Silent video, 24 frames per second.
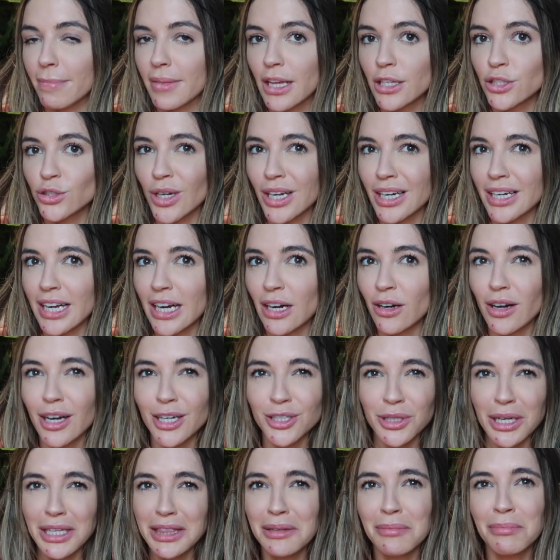I tried it out. I
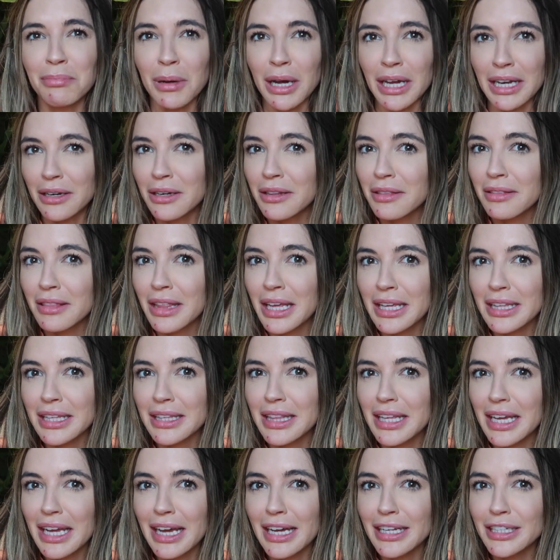tried the bun thing that
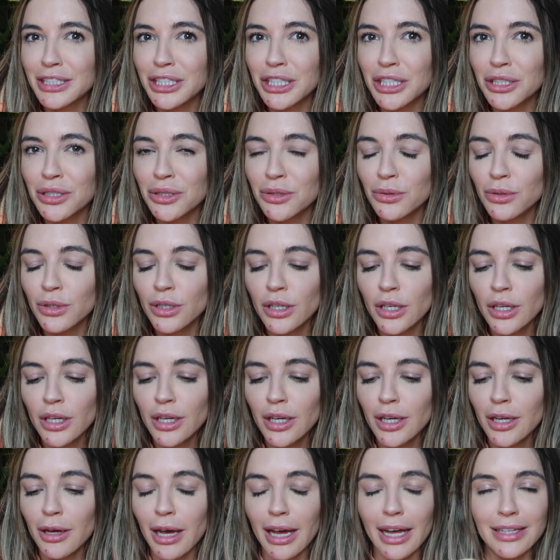they had too.
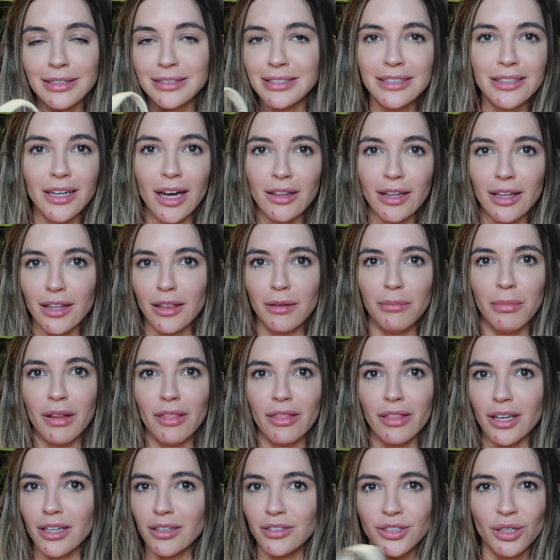I did not like the bun
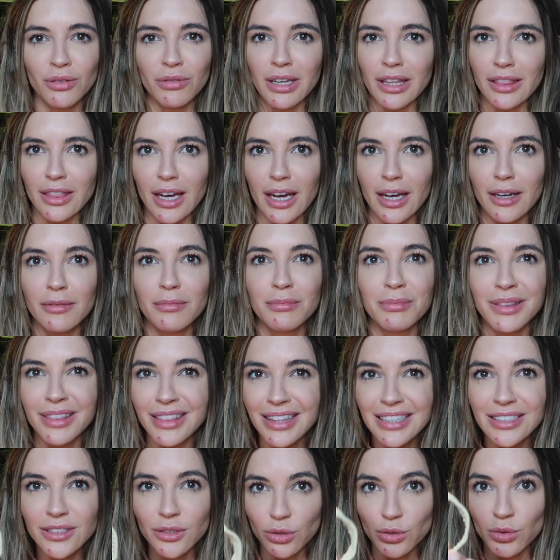thing. Don't get that. But
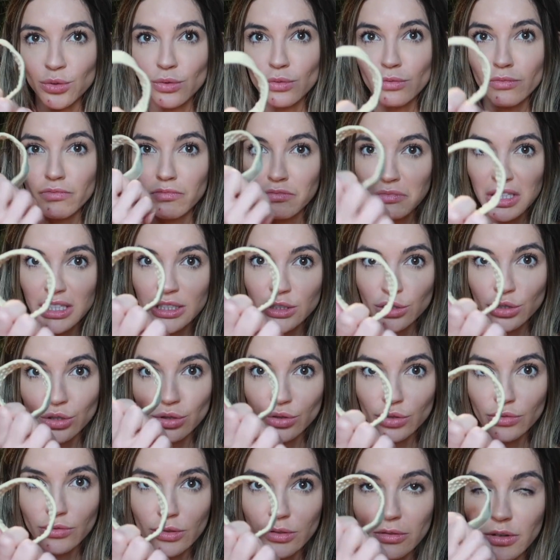these are cool. These are
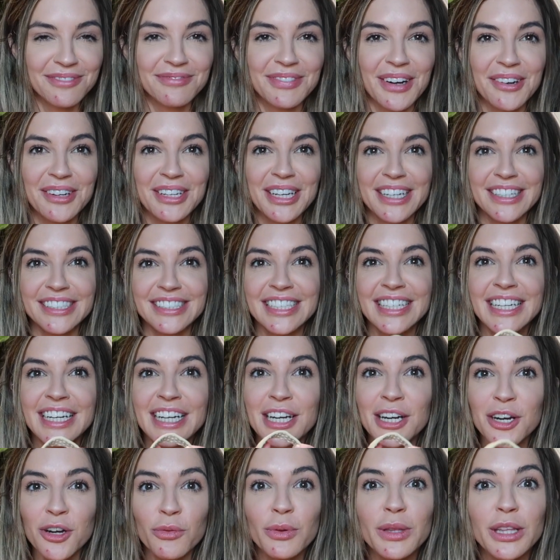useful. The Ponyo's
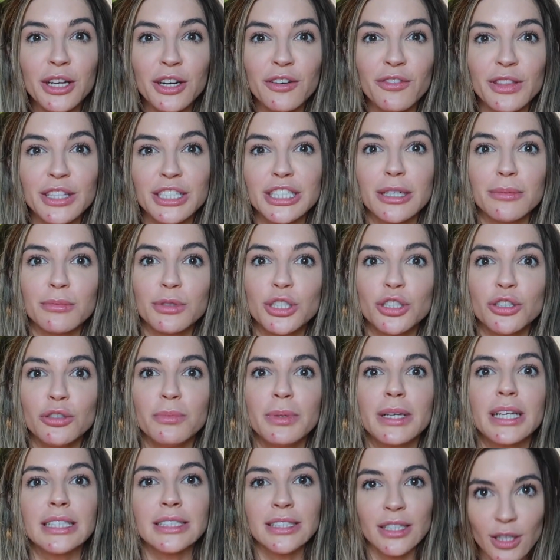really good for the gym too,
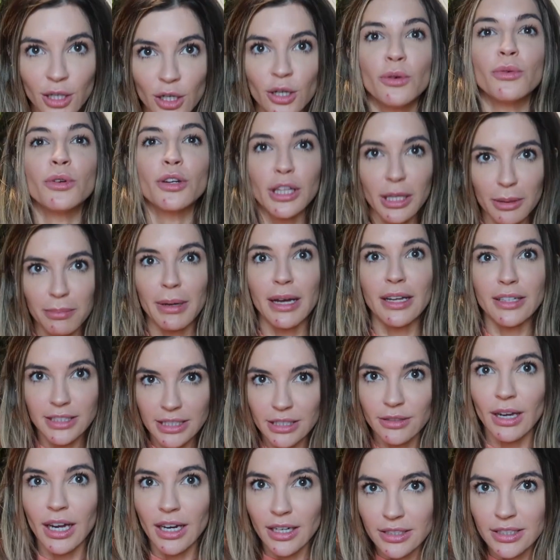because when you're like
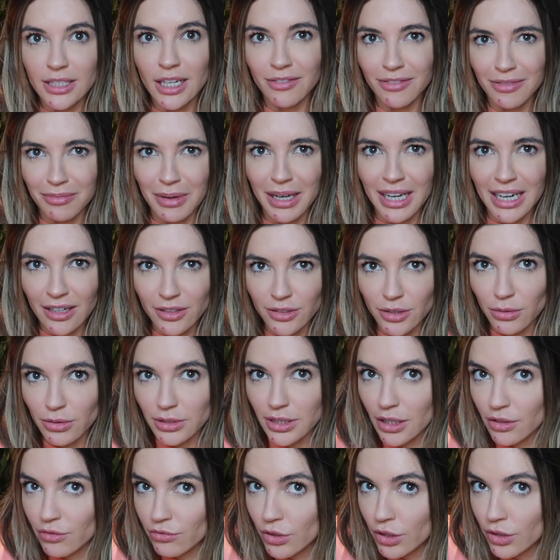bouncing around and stuff and my hair is always
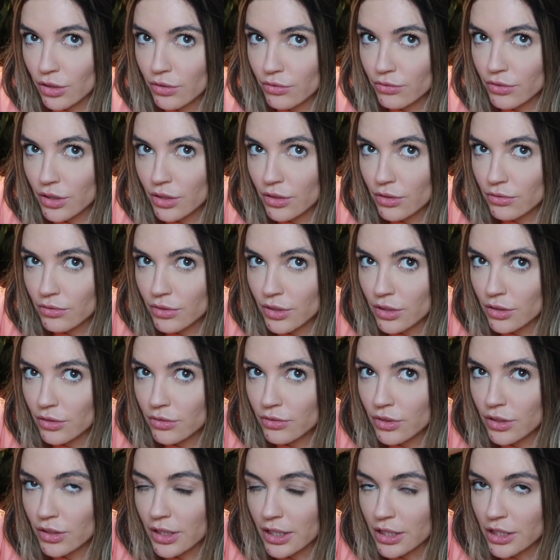like fall,
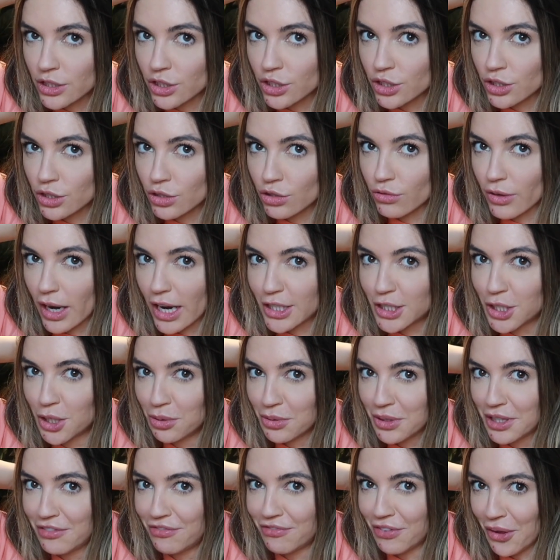like just
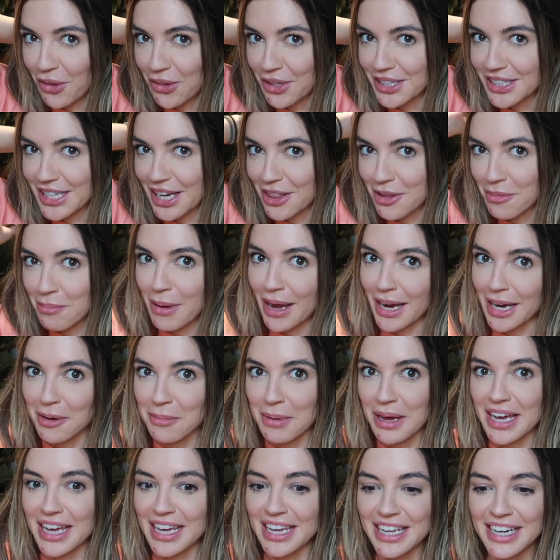gradually falling down the back of
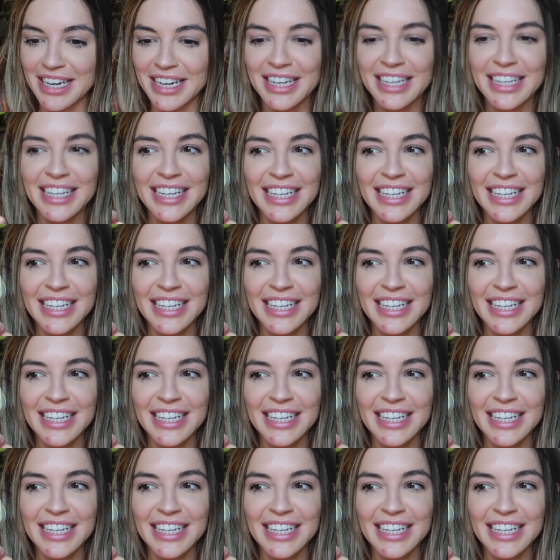my head.